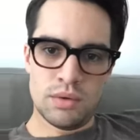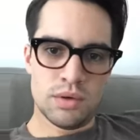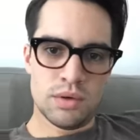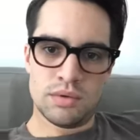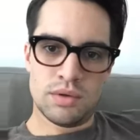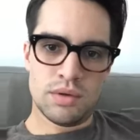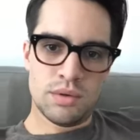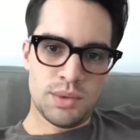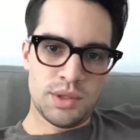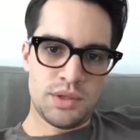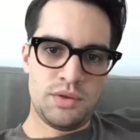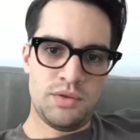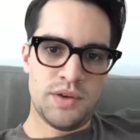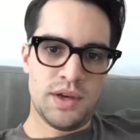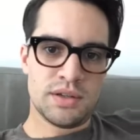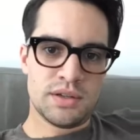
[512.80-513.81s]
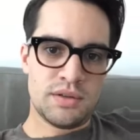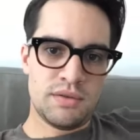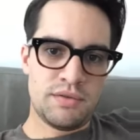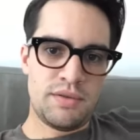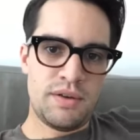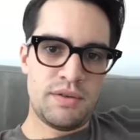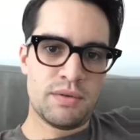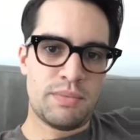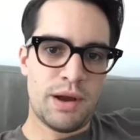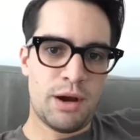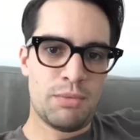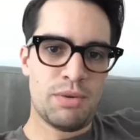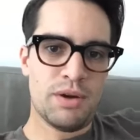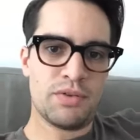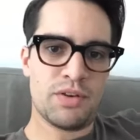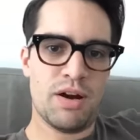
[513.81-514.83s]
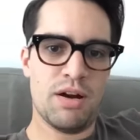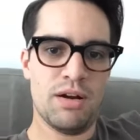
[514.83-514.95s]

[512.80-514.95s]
Whoa, went too fast. Favorite Powerpuff